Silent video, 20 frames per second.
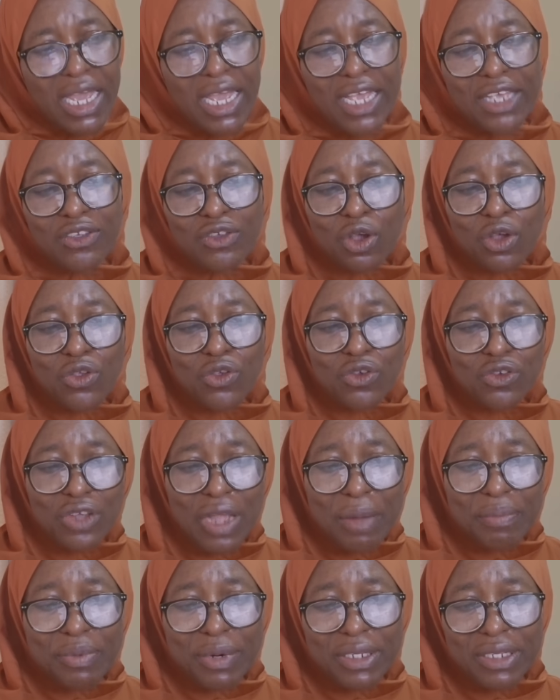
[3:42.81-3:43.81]
His
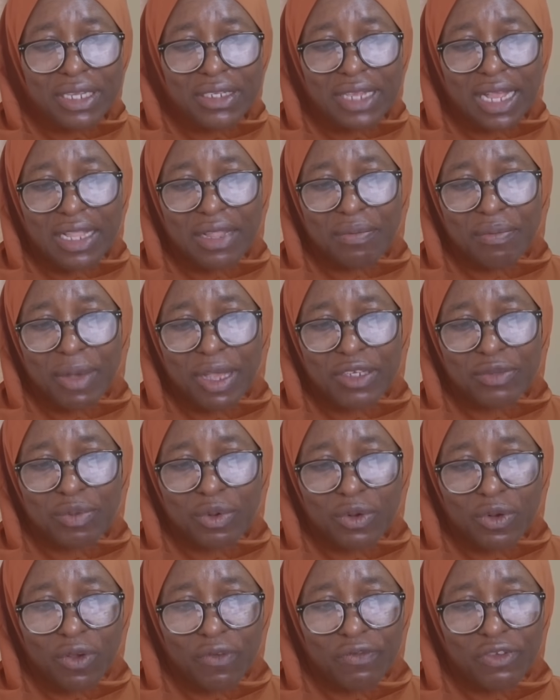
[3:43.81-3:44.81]
unusual presence at the
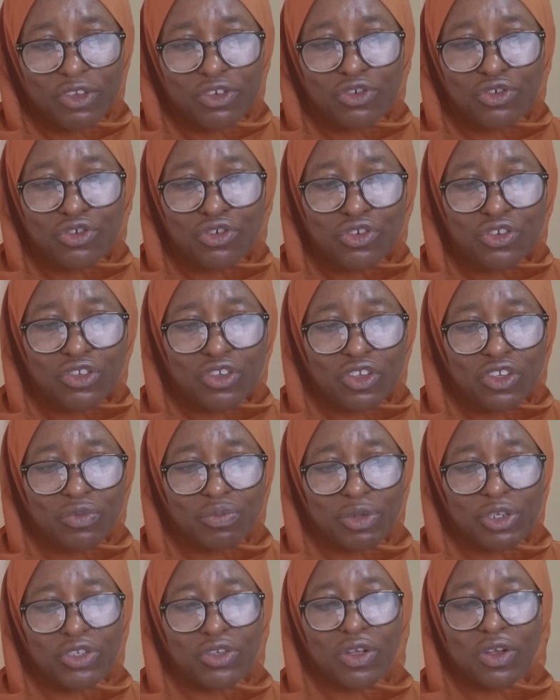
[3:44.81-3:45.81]
passport office drew
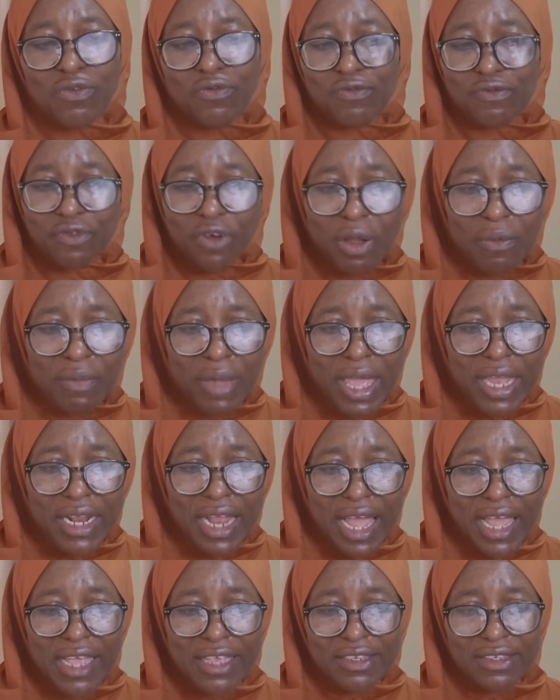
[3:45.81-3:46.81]
suspicion from
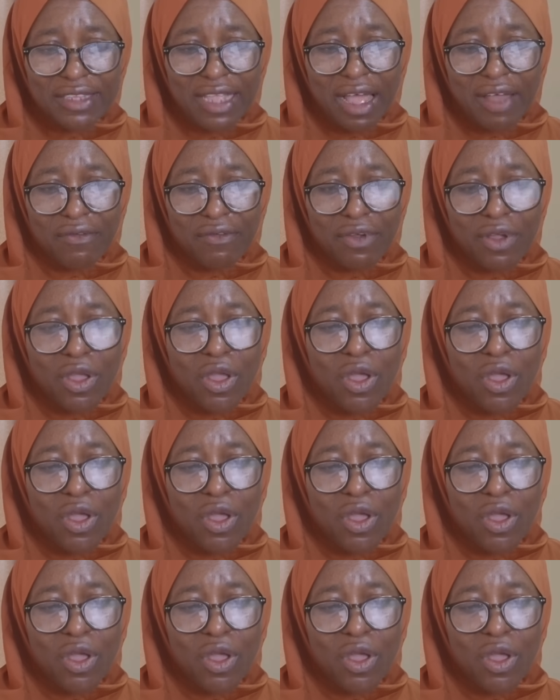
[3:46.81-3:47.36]
NIS staff.